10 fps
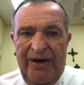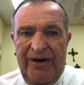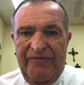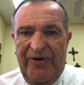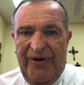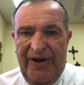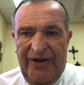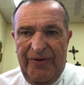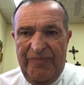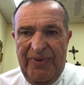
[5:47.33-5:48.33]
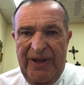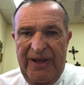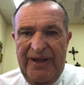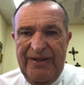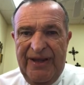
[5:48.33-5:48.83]
of our help
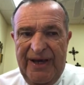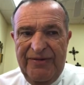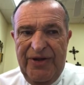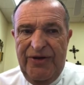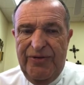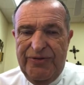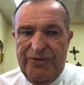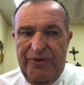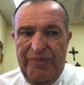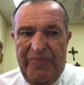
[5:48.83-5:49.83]
than the usual